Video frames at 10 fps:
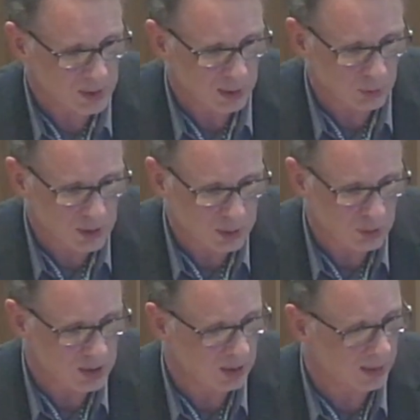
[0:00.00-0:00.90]
and the
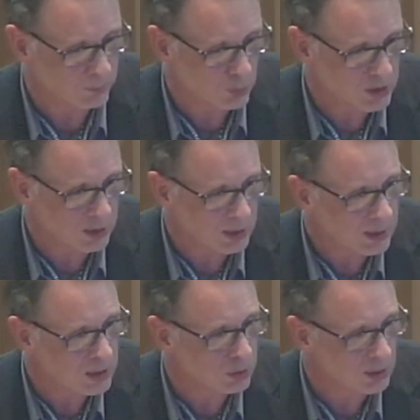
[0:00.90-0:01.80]
dataset I'm using here
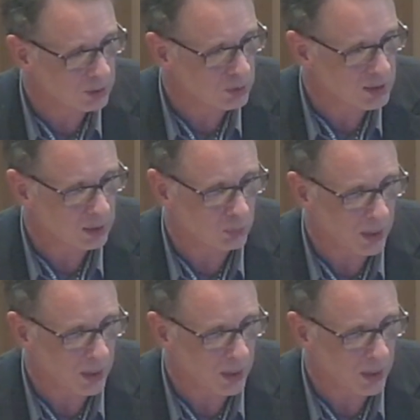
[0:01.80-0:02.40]
is a dataset,